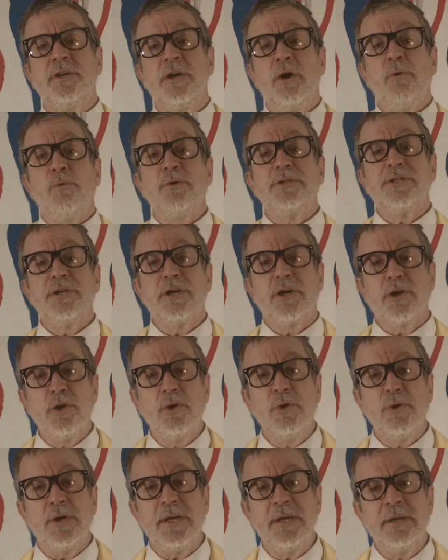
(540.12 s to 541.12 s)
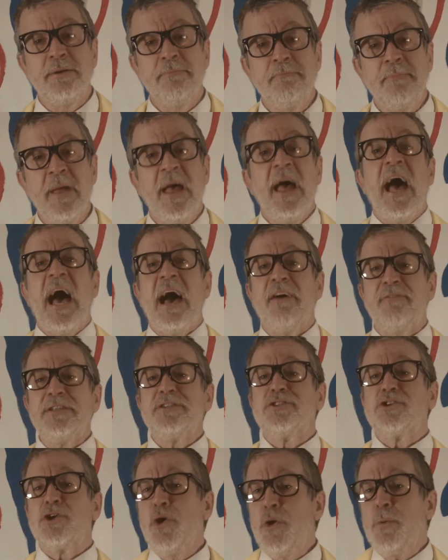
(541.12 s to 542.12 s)
which included having
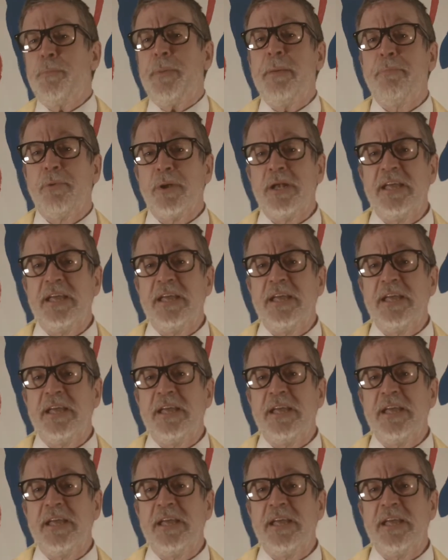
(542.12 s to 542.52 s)
2 people